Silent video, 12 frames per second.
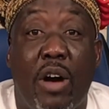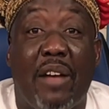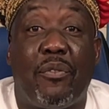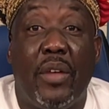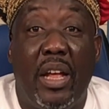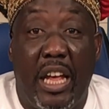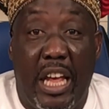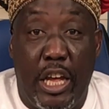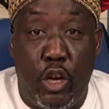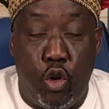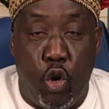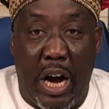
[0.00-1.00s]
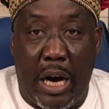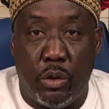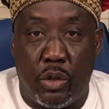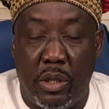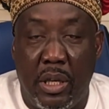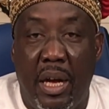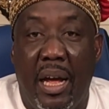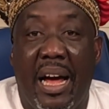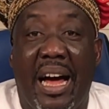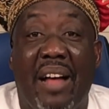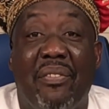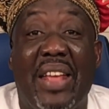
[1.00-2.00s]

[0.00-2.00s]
that you have in your house.